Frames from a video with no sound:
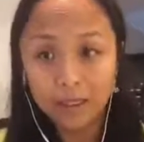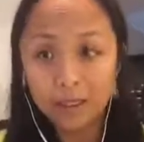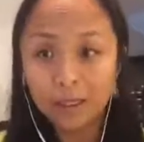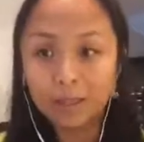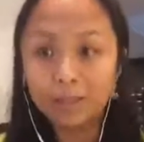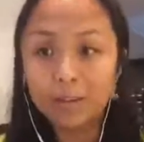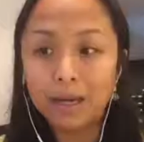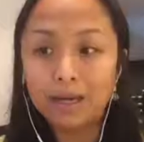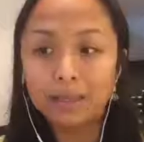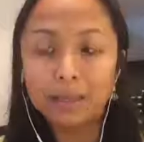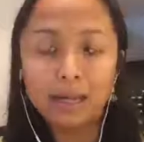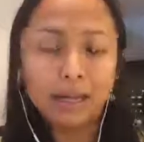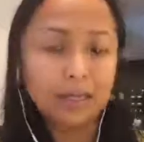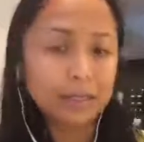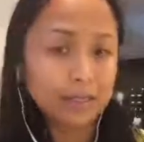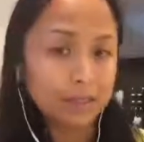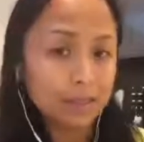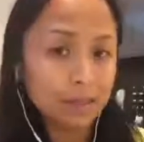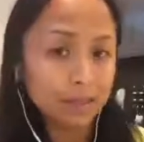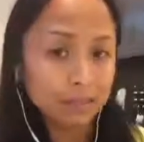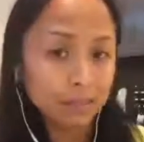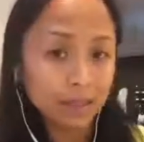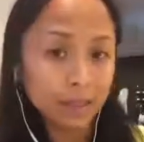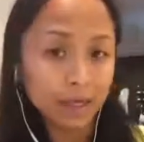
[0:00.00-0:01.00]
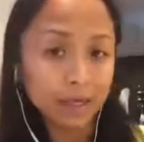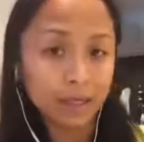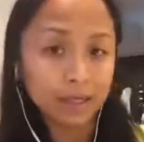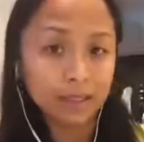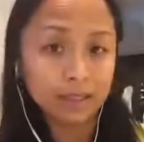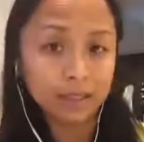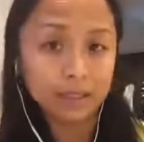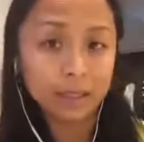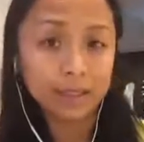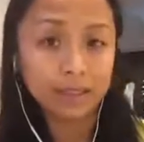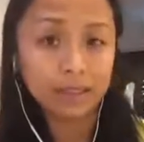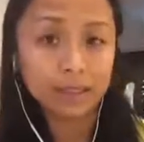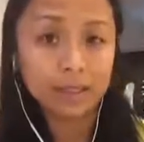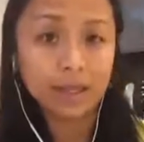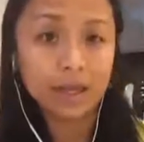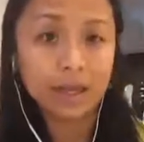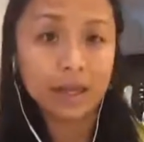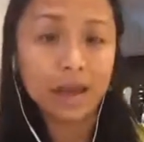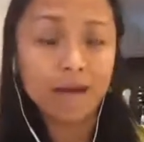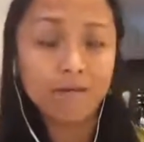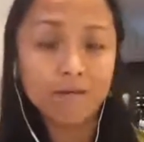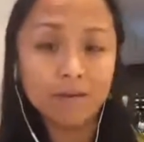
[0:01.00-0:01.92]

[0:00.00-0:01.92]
It might take some time. As I say,